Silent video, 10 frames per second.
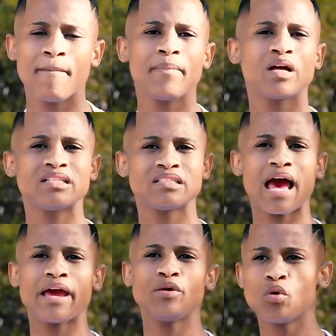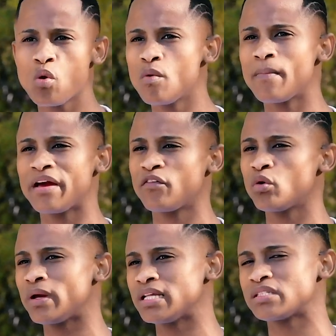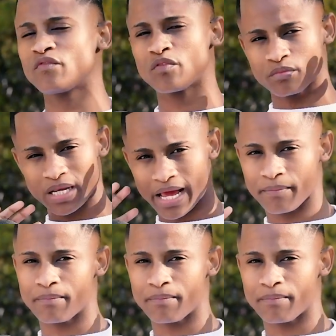because I know my following is from, like,